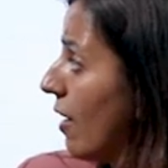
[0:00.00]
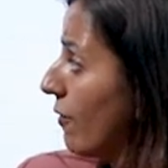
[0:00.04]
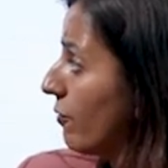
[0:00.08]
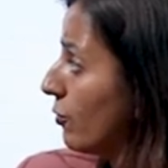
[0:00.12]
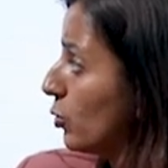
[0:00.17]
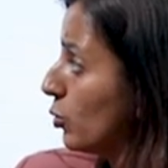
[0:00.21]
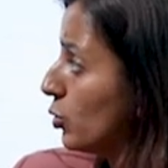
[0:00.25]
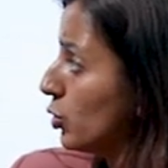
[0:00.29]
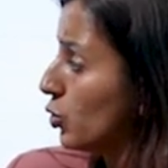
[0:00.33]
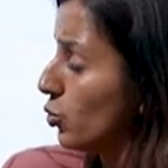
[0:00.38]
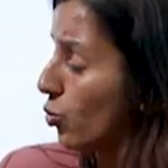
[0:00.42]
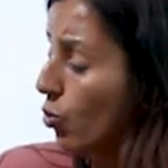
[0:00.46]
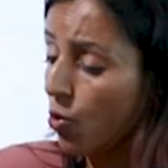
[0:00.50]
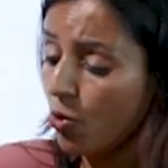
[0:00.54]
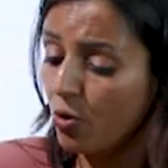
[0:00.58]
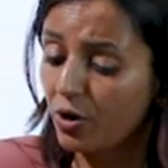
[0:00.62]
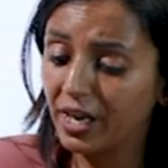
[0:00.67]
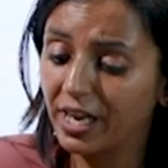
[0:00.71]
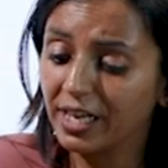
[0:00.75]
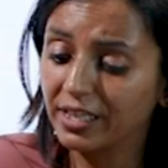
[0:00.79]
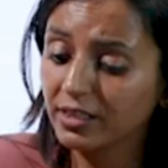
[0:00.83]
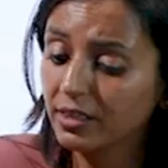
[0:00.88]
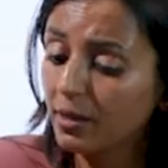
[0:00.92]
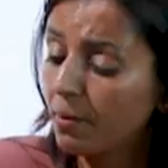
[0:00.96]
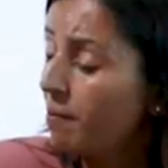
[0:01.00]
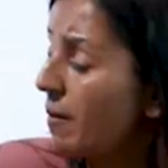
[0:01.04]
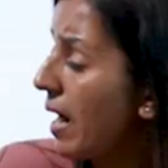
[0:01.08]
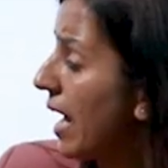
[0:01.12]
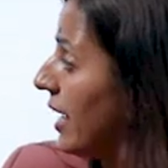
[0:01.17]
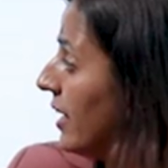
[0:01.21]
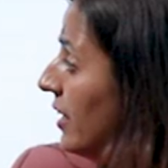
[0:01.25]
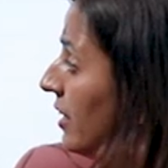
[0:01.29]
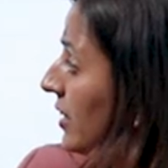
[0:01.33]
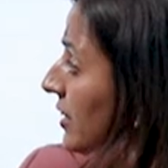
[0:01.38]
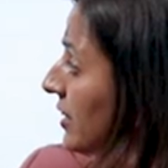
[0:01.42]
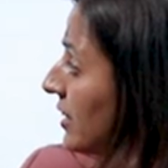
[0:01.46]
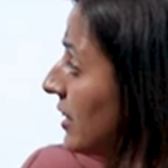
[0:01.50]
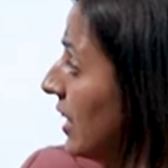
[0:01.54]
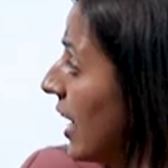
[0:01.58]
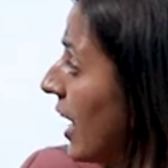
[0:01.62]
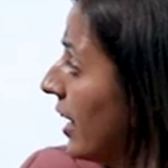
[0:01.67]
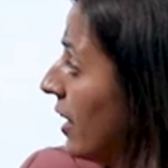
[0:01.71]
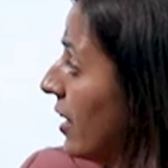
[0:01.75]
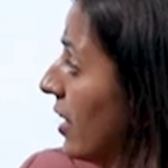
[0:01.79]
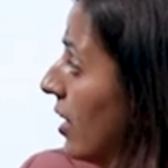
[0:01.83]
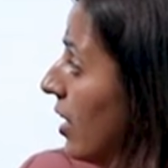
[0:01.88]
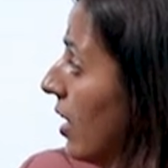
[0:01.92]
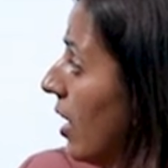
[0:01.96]
have to show in the minus
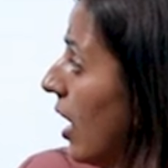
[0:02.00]
sign.